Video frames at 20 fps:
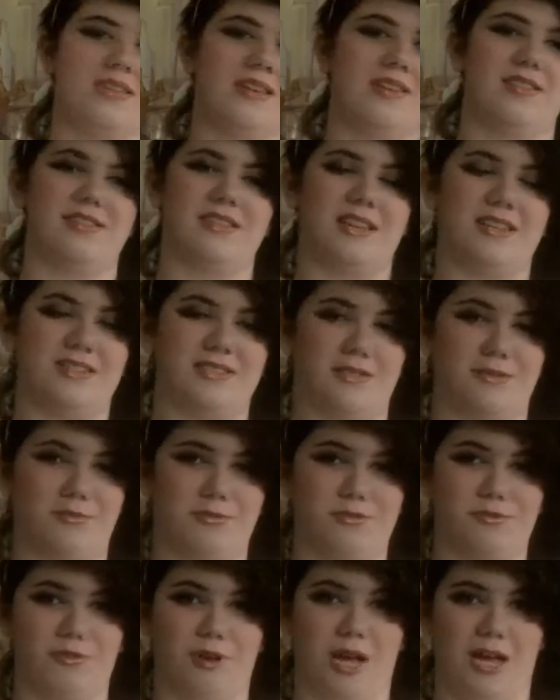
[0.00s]
Does that
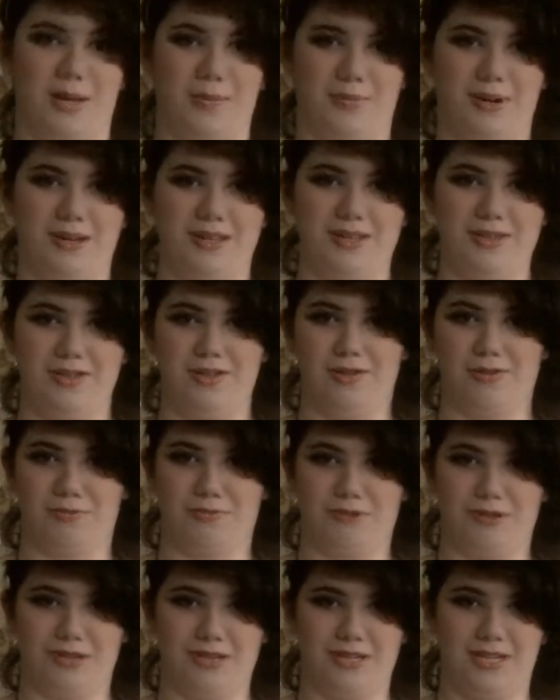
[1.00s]
subscribe button look
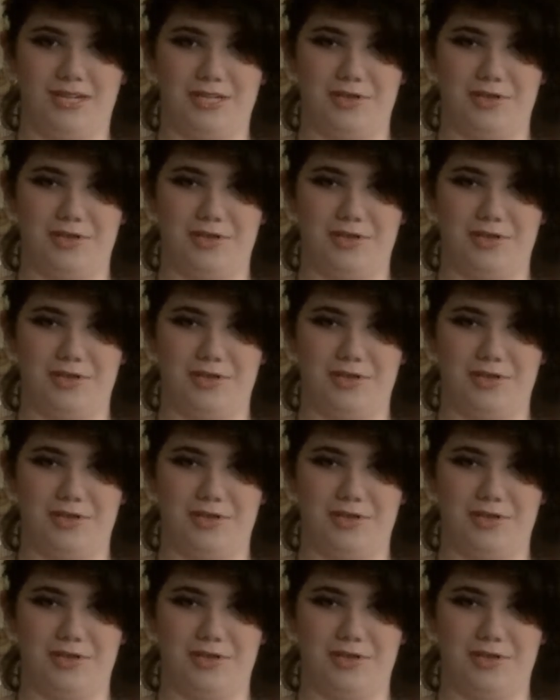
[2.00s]
really